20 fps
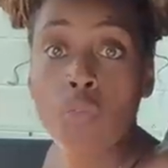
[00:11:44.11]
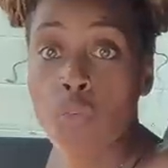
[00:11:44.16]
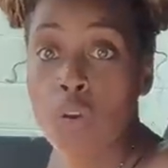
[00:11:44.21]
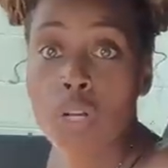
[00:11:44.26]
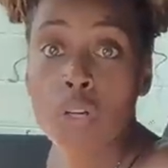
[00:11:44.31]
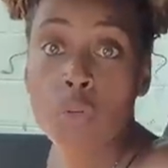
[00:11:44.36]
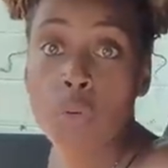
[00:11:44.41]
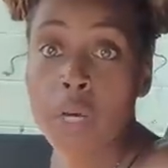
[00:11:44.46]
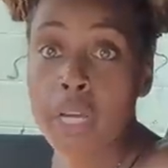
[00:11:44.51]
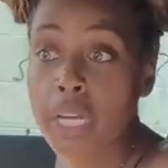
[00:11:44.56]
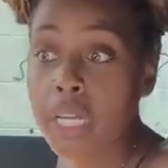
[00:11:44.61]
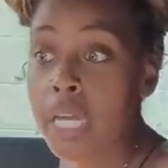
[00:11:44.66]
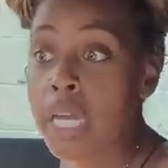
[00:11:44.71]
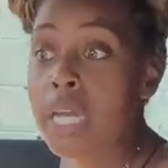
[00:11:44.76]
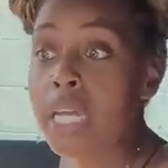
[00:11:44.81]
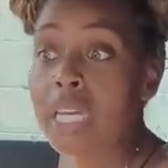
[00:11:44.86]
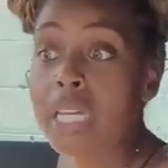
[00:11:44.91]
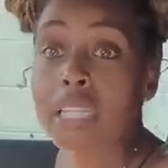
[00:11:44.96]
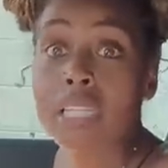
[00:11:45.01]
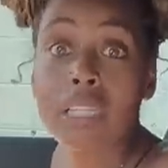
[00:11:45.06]
real quick
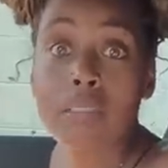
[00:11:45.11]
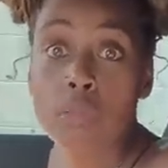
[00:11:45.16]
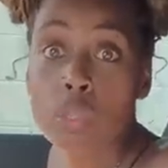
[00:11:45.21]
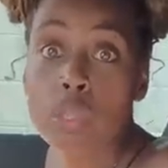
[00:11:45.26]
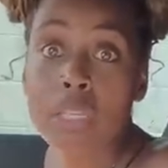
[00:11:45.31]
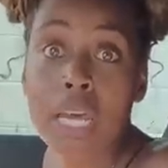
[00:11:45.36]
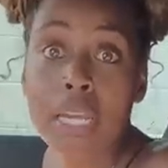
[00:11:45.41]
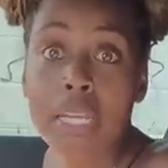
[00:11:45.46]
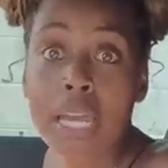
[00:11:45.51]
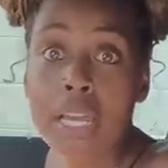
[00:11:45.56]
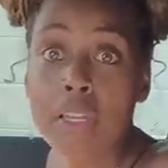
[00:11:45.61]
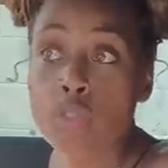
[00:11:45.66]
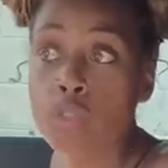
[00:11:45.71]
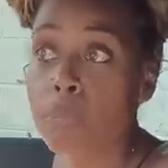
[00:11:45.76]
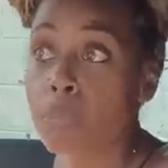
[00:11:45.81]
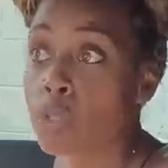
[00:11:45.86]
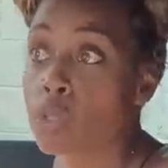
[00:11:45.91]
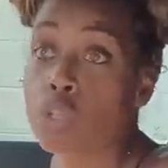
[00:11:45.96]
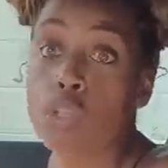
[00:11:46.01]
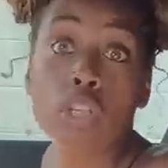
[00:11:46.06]
it gives you that
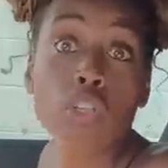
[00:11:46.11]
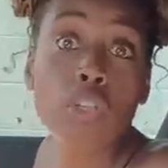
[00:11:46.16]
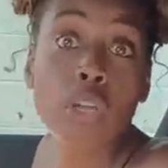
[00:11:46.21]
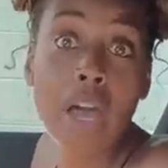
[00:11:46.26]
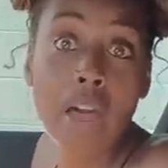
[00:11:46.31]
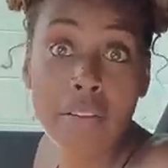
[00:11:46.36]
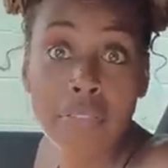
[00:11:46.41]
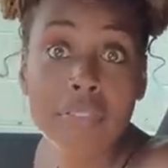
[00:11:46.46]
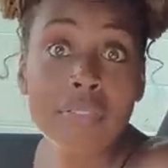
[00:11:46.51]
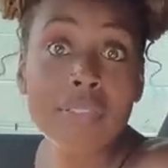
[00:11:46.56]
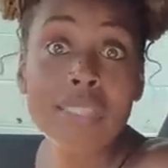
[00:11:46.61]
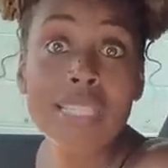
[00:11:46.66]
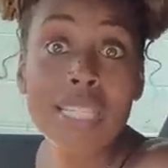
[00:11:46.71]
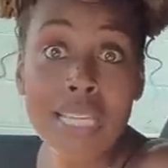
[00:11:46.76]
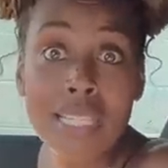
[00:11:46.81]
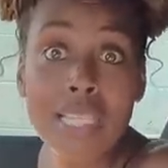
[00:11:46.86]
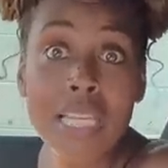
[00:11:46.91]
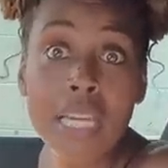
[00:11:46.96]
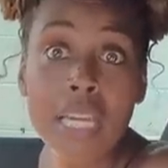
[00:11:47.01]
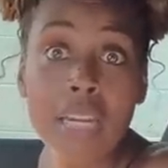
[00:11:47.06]
extra boost so you have
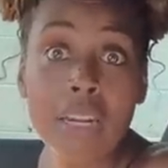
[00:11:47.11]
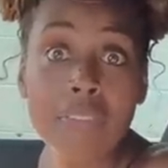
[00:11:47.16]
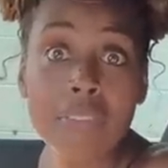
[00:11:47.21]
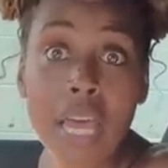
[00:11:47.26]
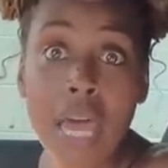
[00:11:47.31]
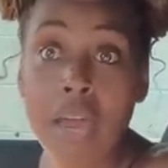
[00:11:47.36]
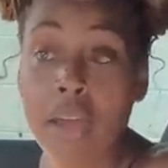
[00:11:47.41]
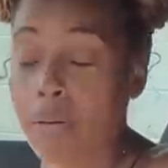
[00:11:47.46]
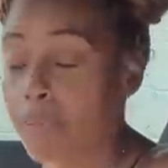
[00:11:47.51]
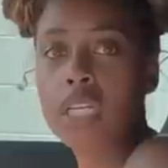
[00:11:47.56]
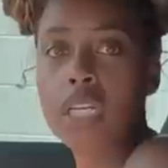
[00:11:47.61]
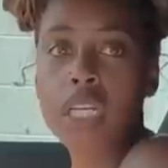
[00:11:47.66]
10 seconds of that